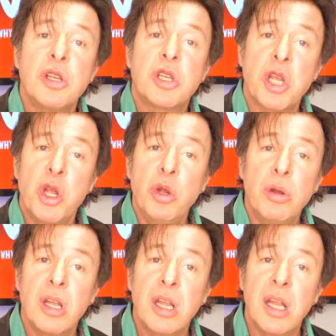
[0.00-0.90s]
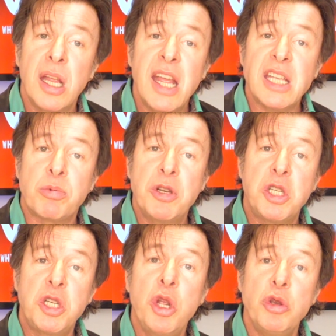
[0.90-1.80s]
2, it's
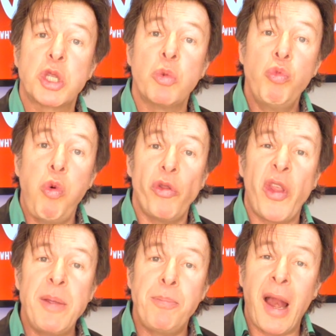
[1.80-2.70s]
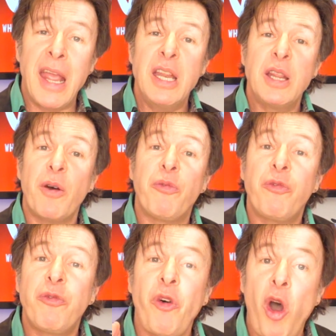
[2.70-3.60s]
reduced what they pay the
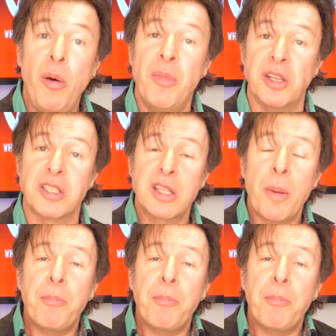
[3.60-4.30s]
farmers, the